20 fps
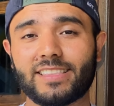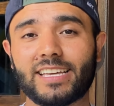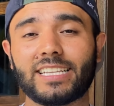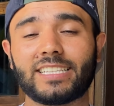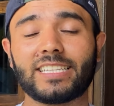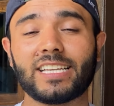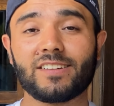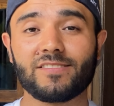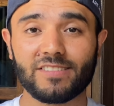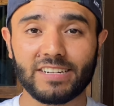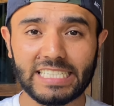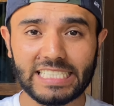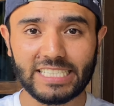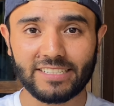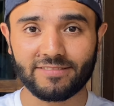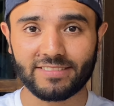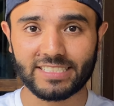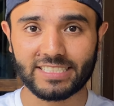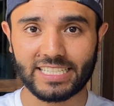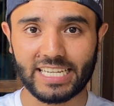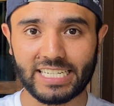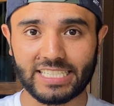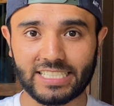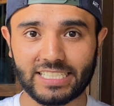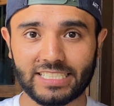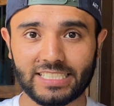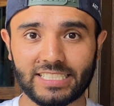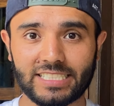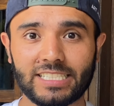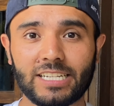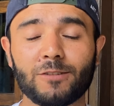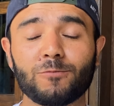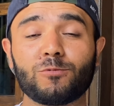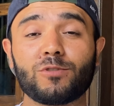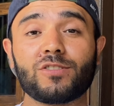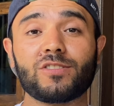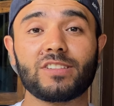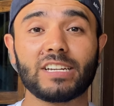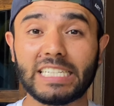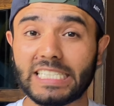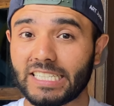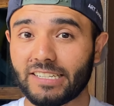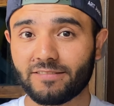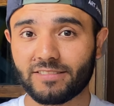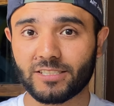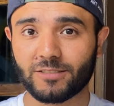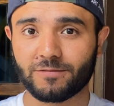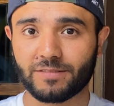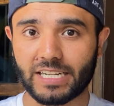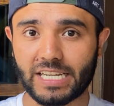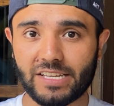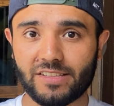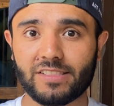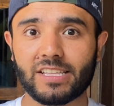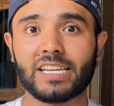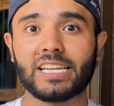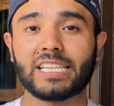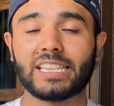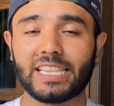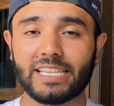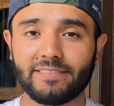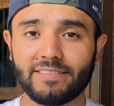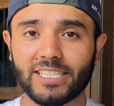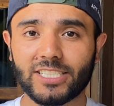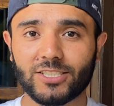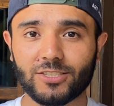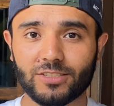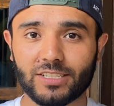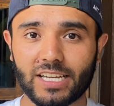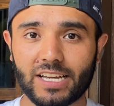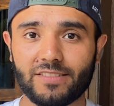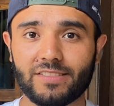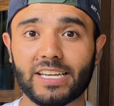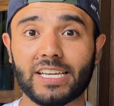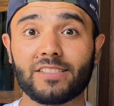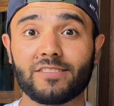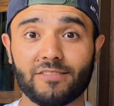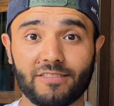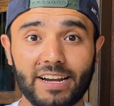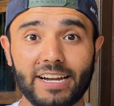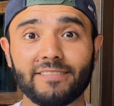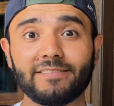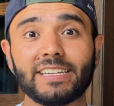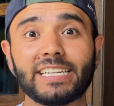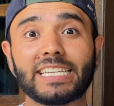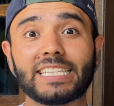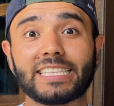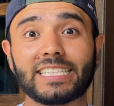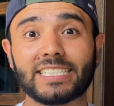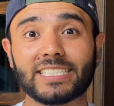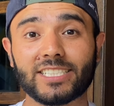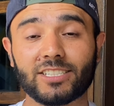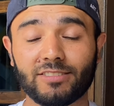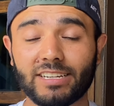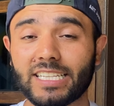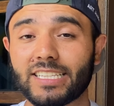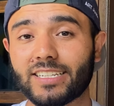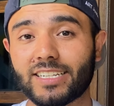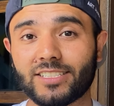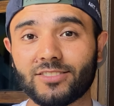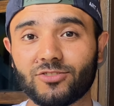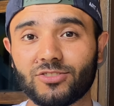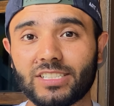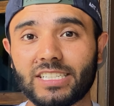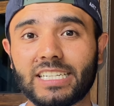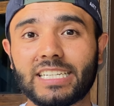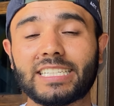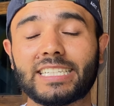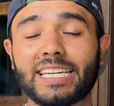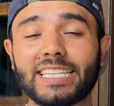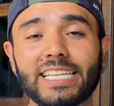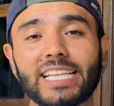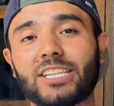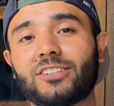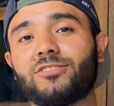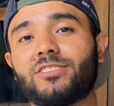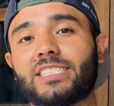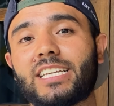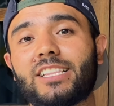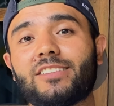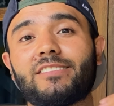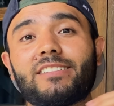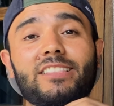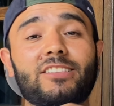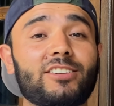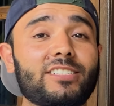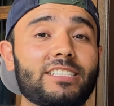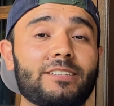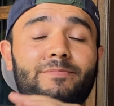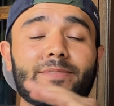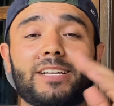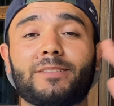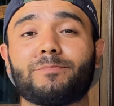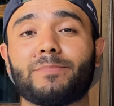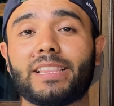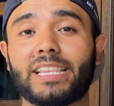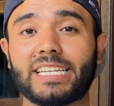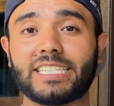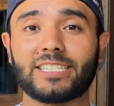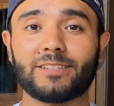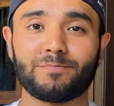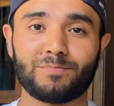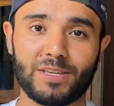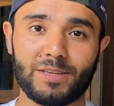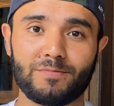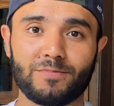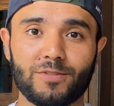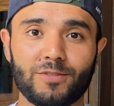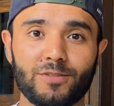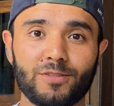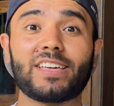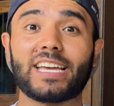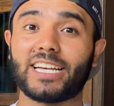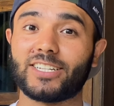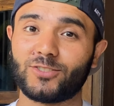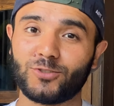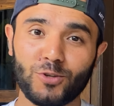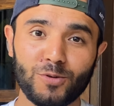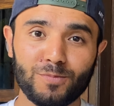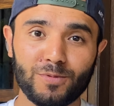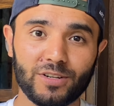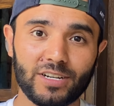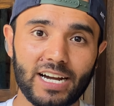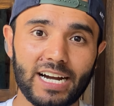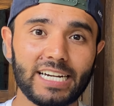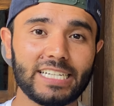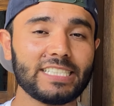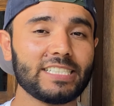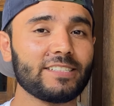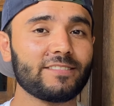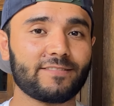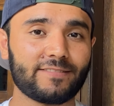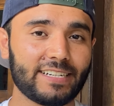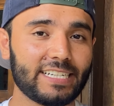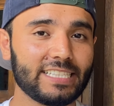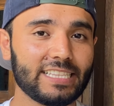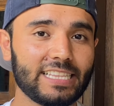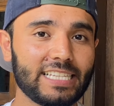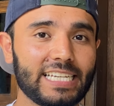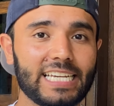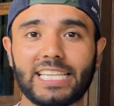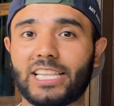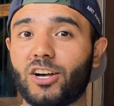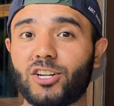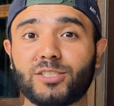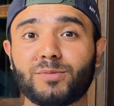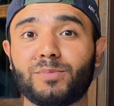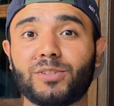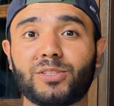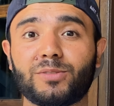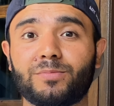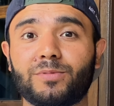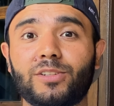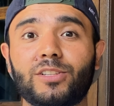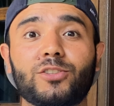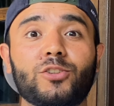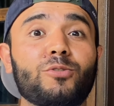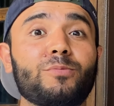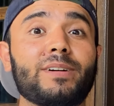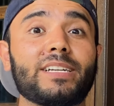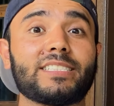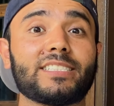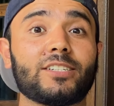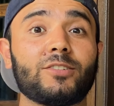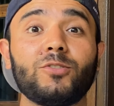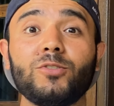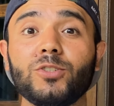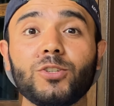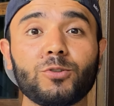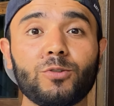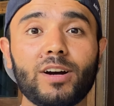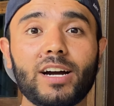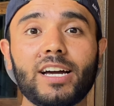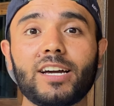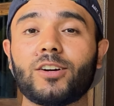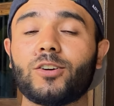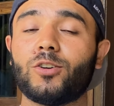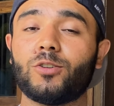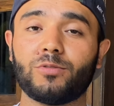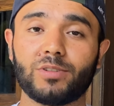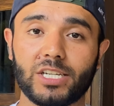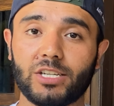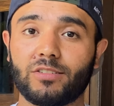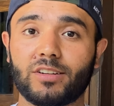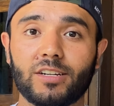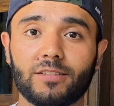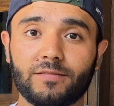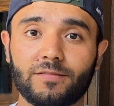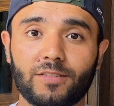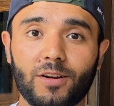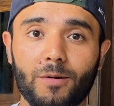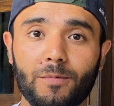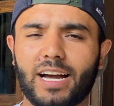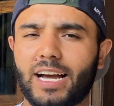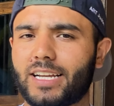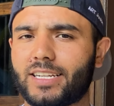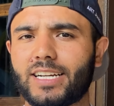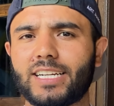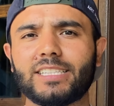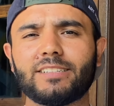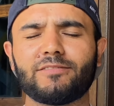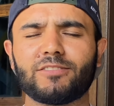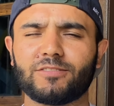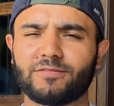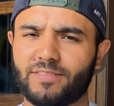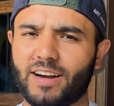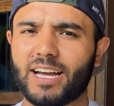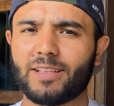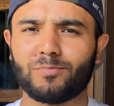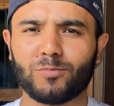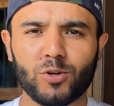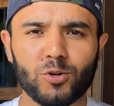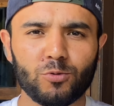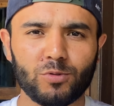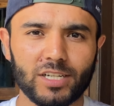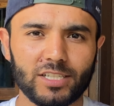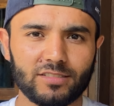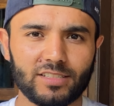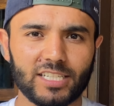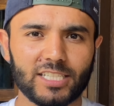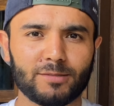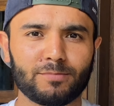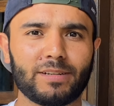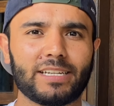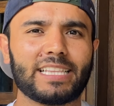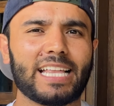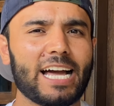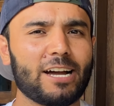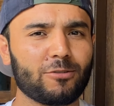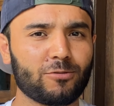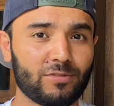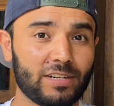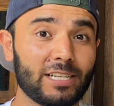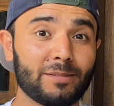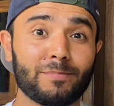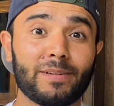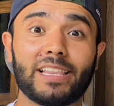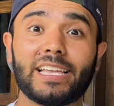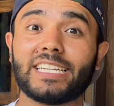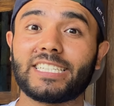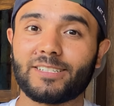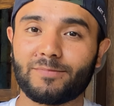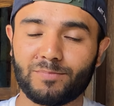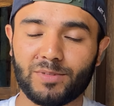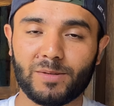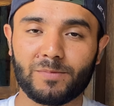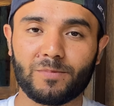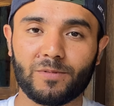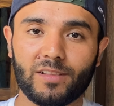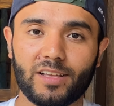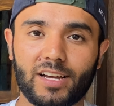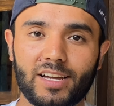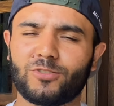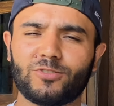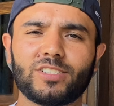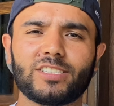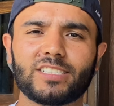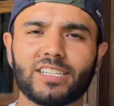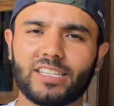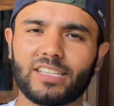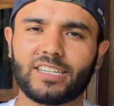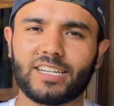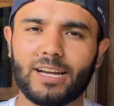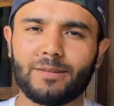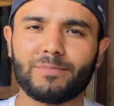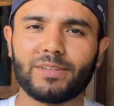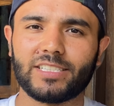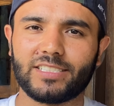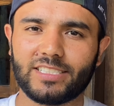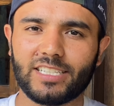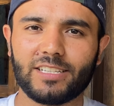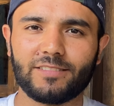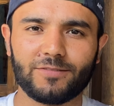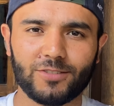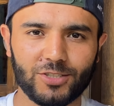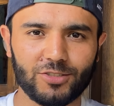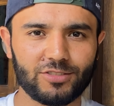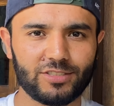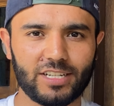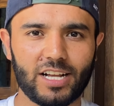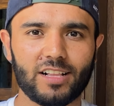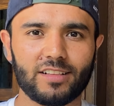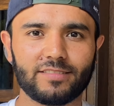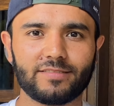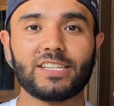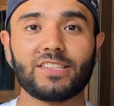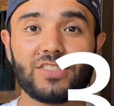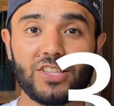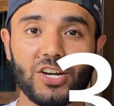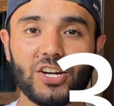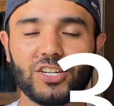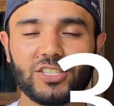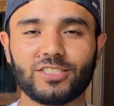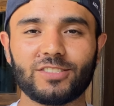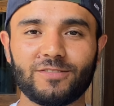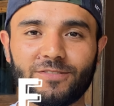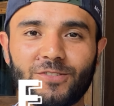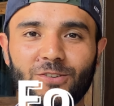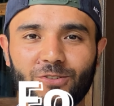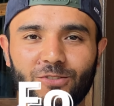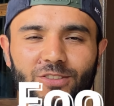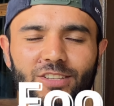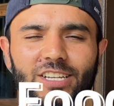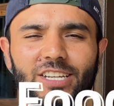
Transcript: that three different nations with three different faiths living together and thriving in this great country can alone tell you a lot about Malaysian people. They are super kind, friendly and hospitable no matter who you are or where you come from. I can't even find more ways to explain how great Malaysian people are. You just gotta come and see it for yourself. Third, food.